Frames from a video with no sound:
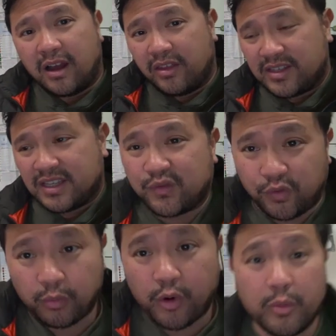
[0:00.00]
This is
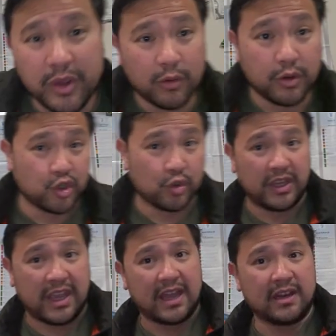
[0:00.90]
from Romeo and
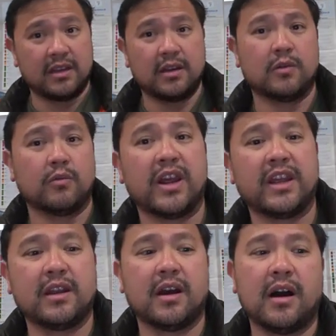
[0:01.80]
Juliet,
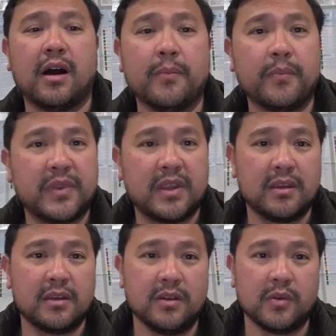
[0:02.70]
right?
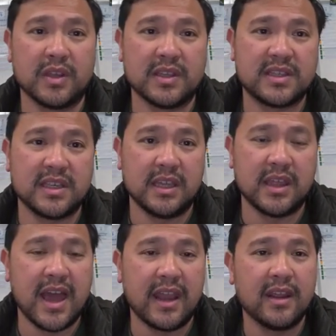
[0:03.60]
You can see
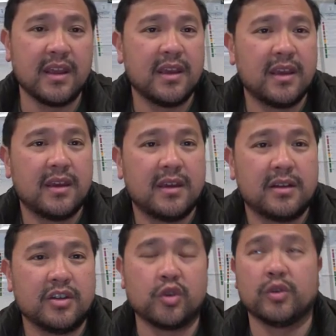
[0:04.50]
that
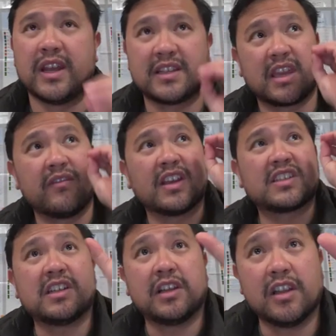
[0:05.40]
Juliet's giving a
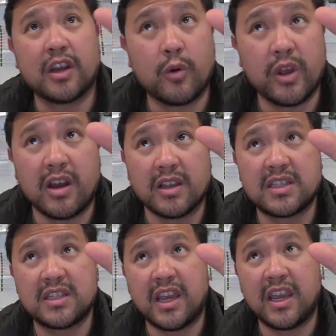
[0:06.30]
soliloquy on
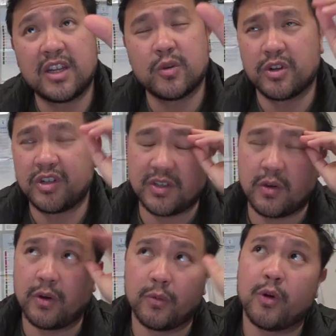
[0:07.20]
stage when she's
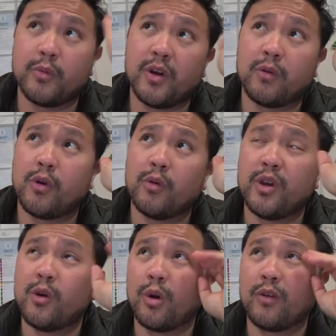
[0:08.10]
going, Romeo,
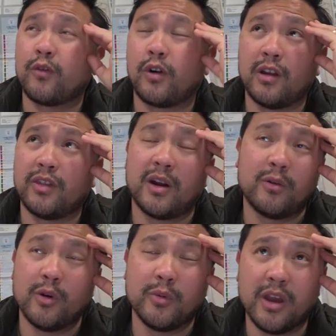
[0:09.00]
Romeo, wherefore art thou,
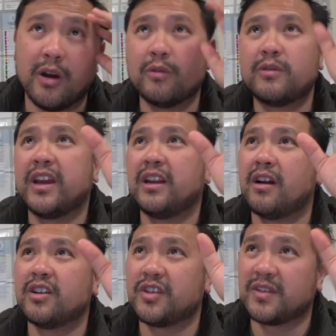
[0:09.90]
Romeo, right?
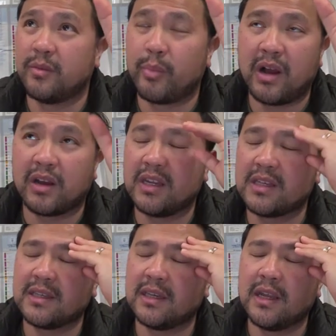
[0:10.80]
And she's on the balcony
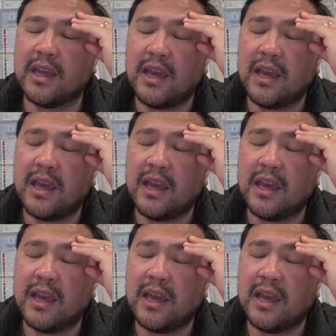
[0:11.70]
scene.